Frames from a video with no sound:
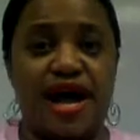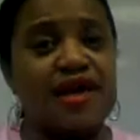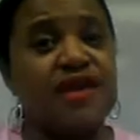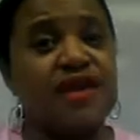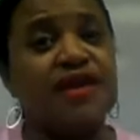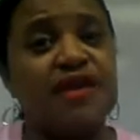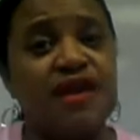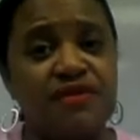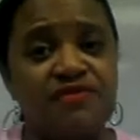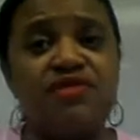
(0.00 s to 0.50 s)
I
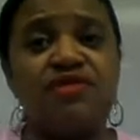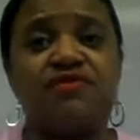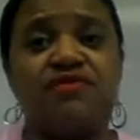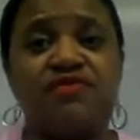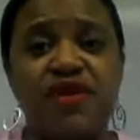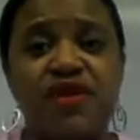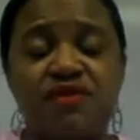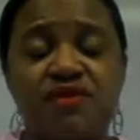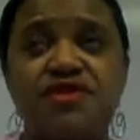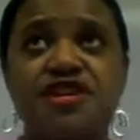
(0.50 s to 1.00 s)
can give you
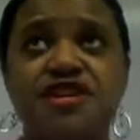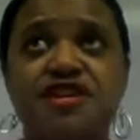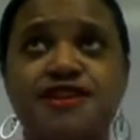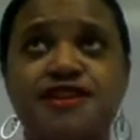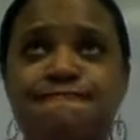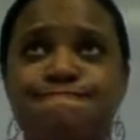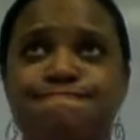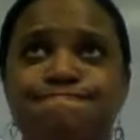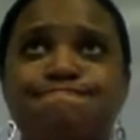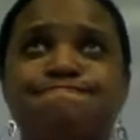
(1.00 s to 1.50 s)
a
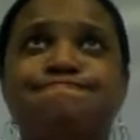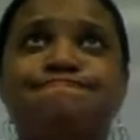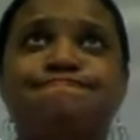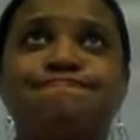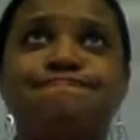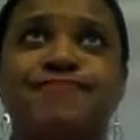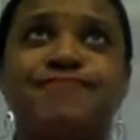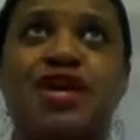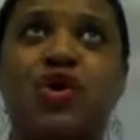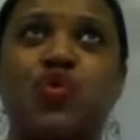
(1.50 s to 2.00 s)
very
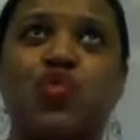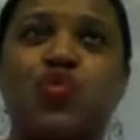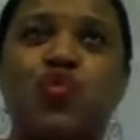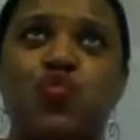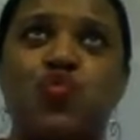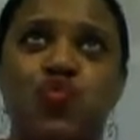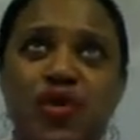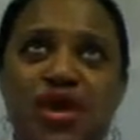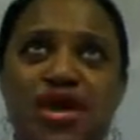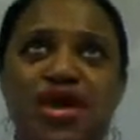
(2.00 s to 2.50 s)

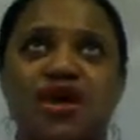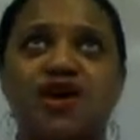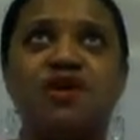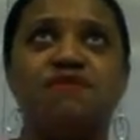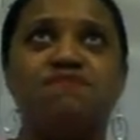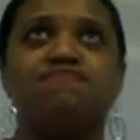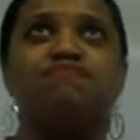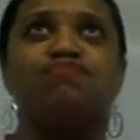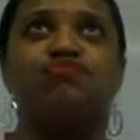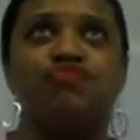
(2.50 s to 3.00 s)

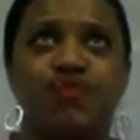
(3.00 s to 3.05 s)
real